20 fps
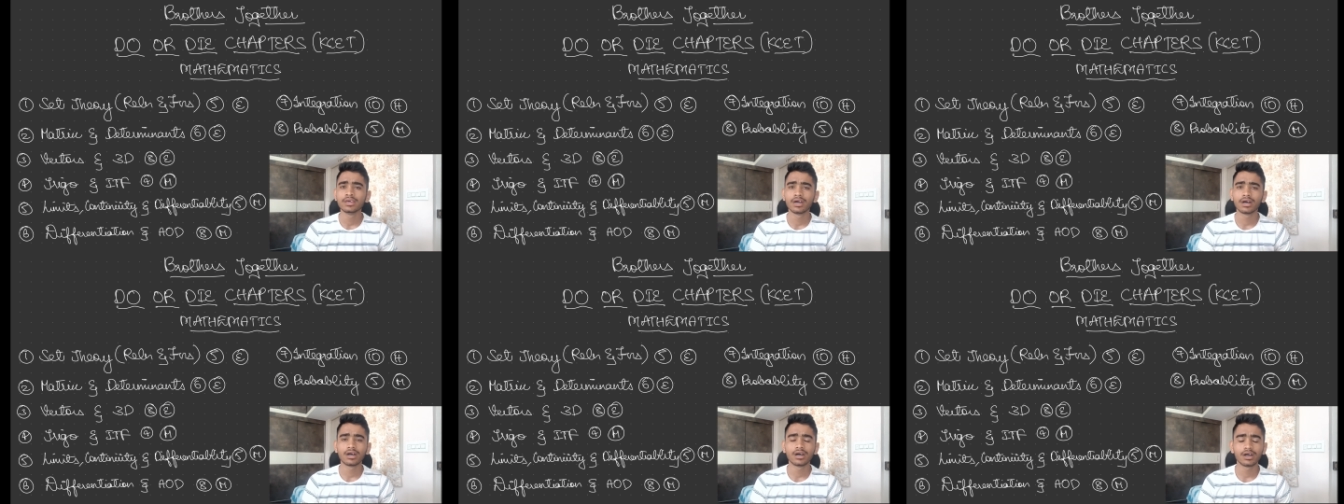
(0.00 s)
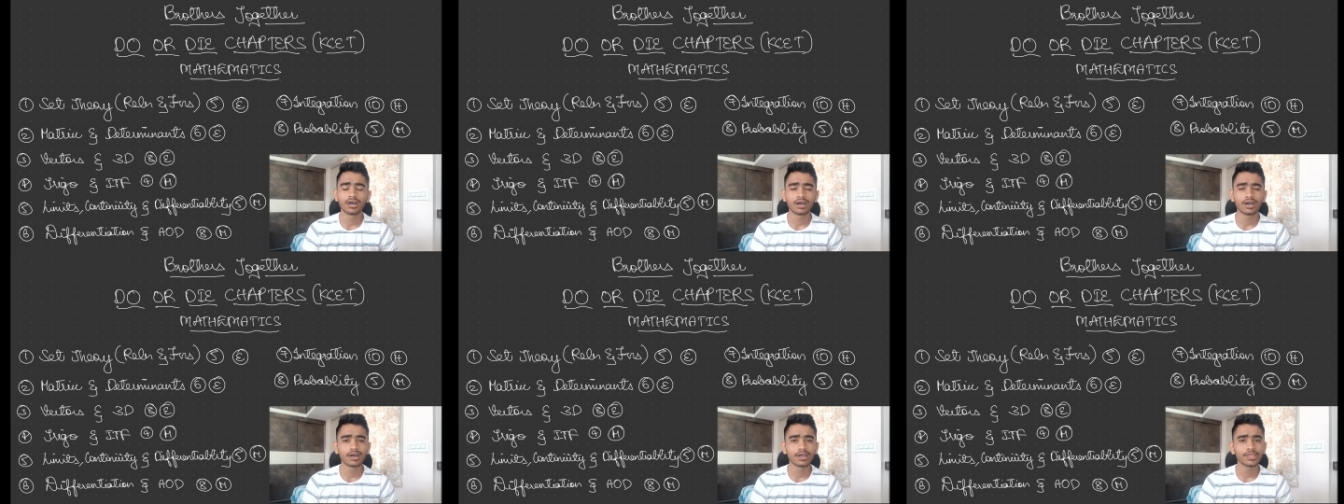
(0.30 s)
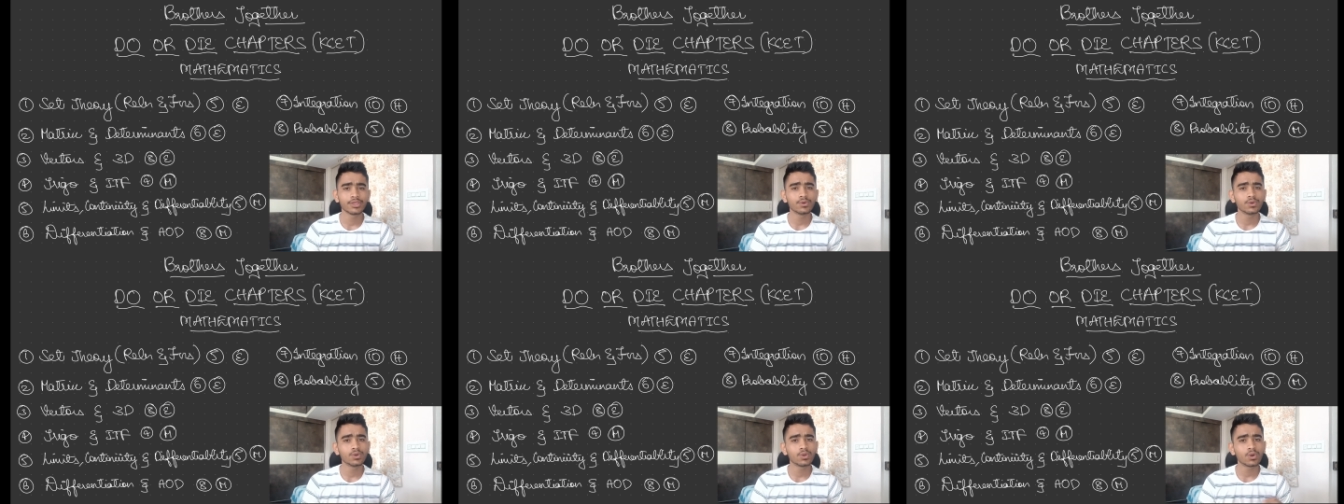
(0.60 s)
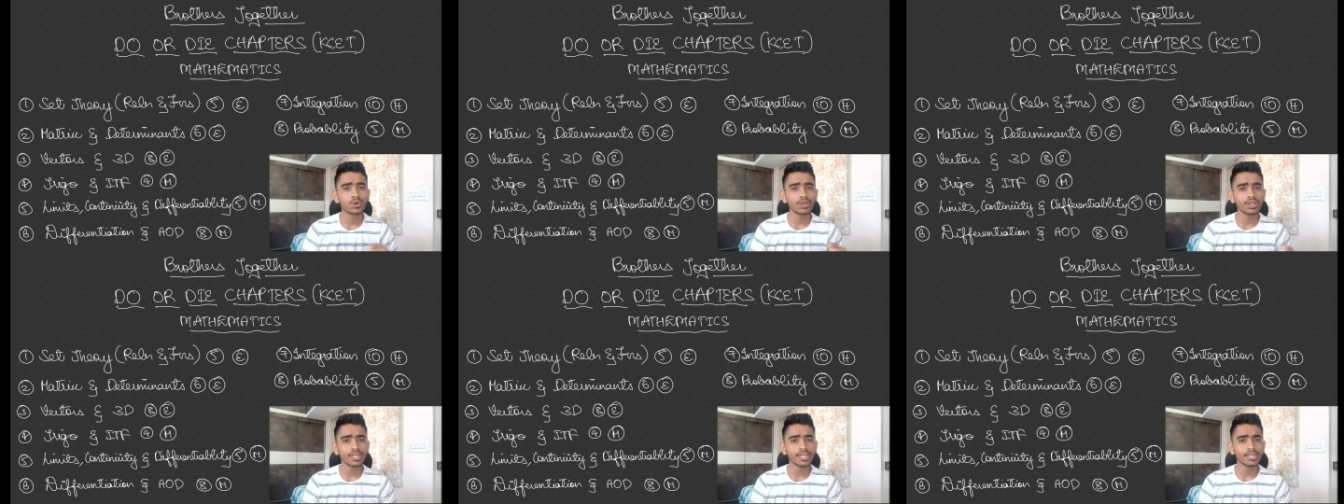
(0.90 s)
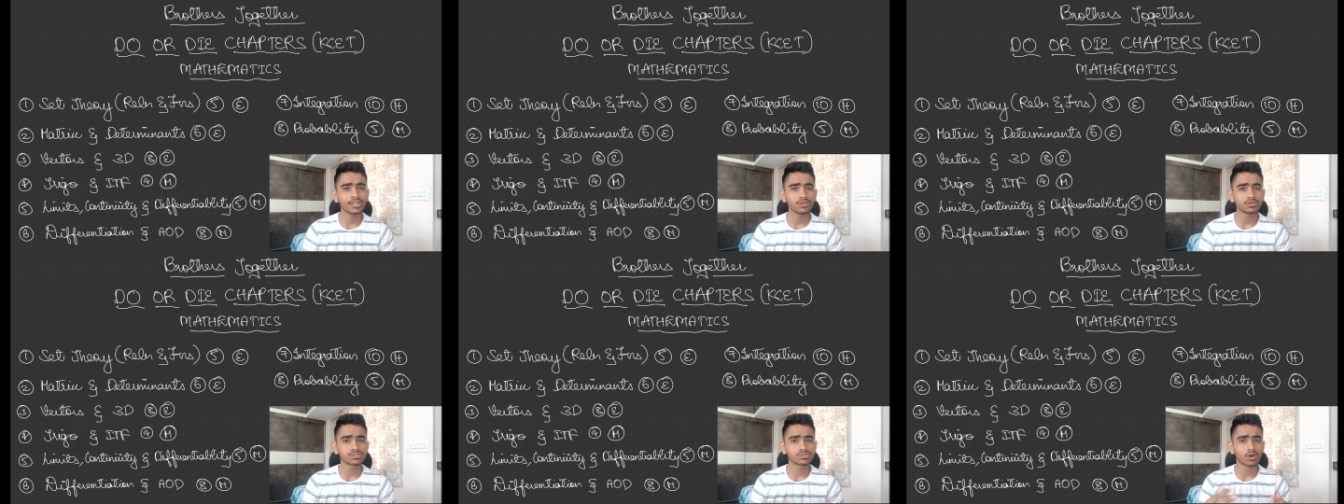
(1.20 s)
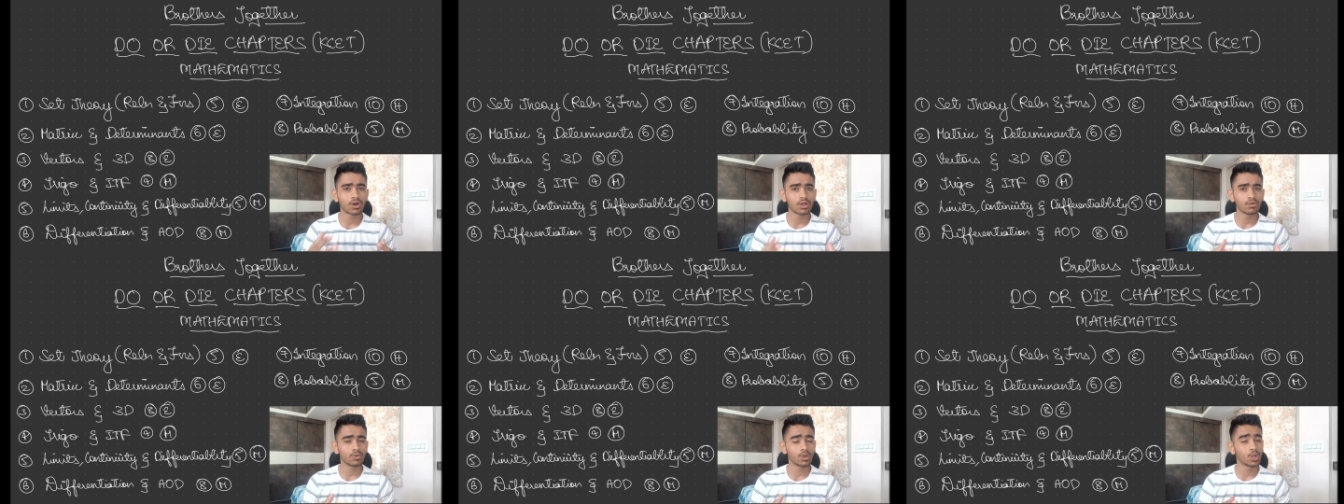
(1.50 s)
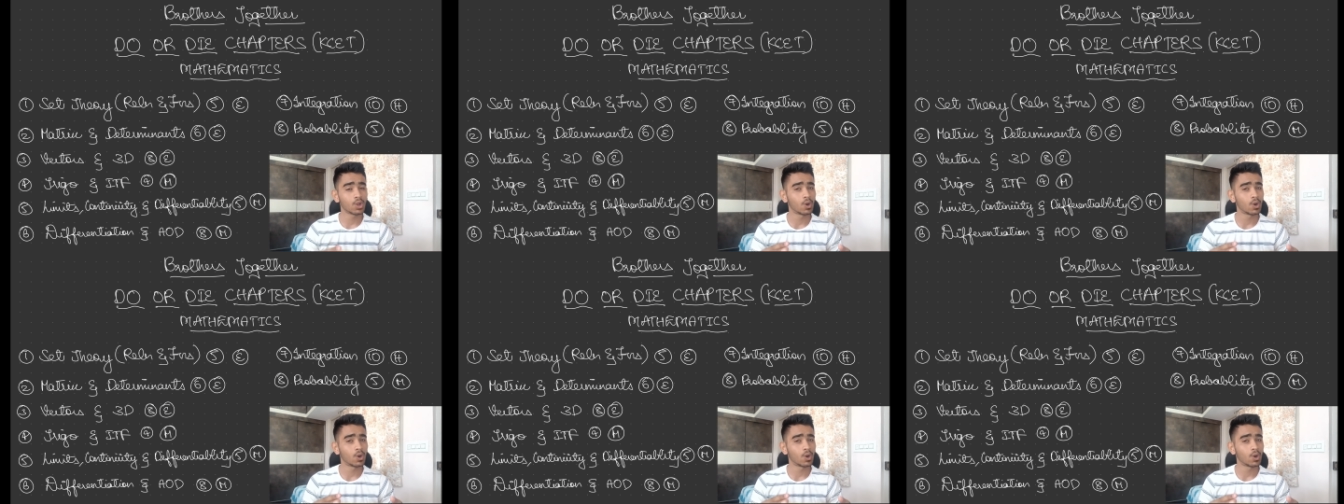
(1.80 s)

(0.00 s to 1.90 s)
uh, you don't need to solve a